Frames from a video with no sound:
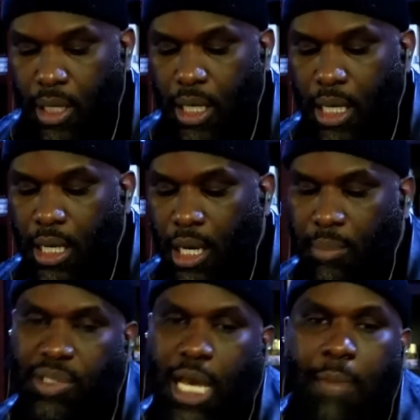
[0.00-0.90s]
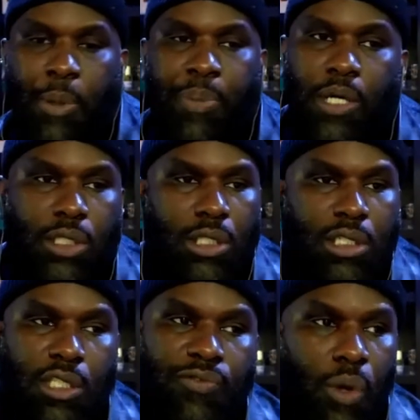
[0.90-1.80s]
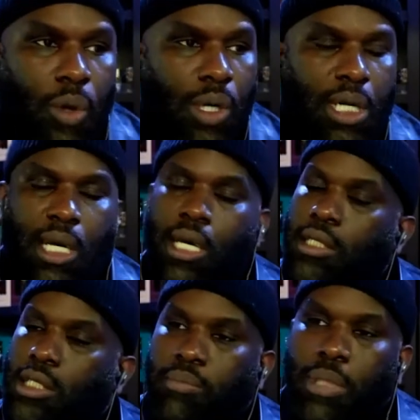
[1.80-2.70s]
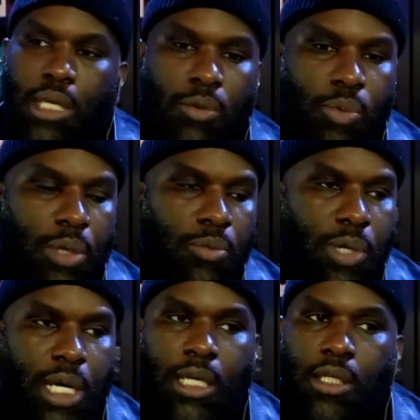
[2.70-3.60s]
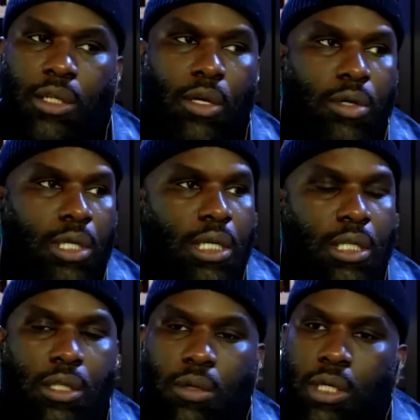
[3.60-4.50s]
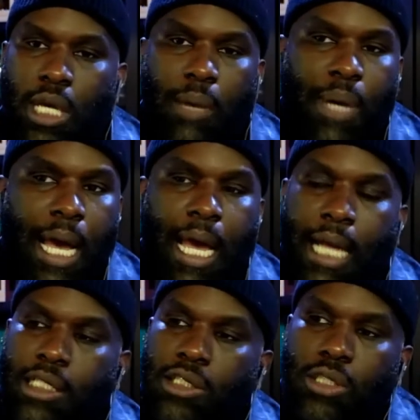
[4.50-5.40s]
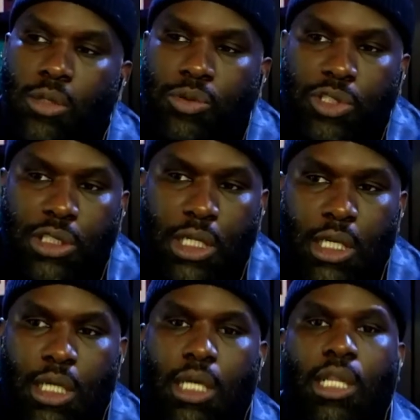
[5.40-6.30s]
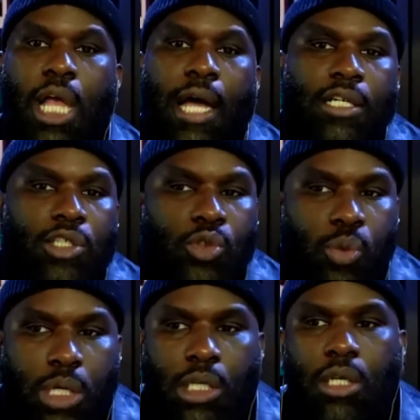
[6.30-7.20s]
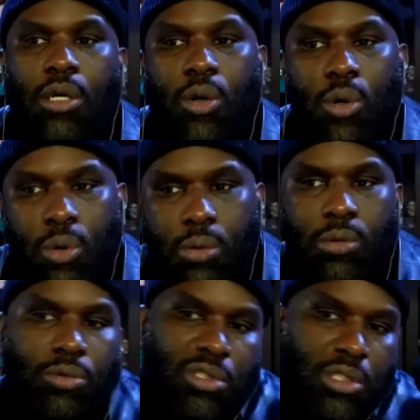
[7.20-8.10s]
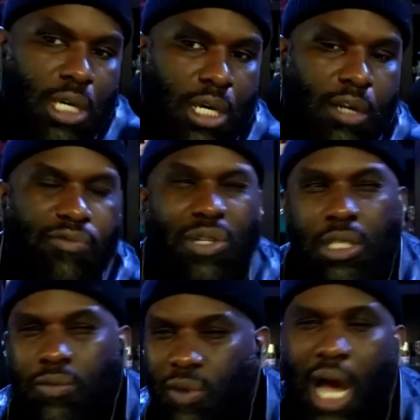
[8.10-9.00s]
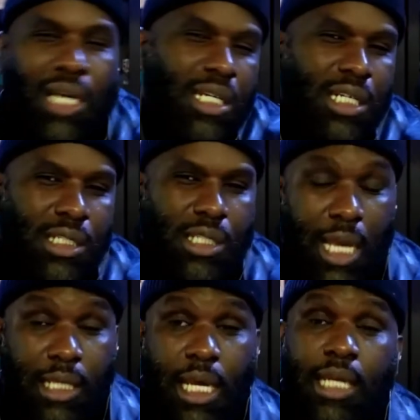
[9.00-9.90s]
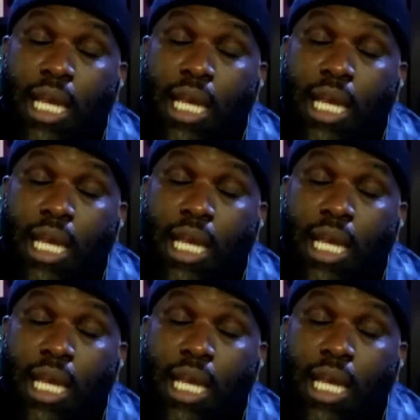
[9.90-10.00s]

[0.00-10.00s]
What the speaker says: And type of person this is for, to me, we're hitting 30 up. I just don't see a lot of 20-year-olds really rocking this like that.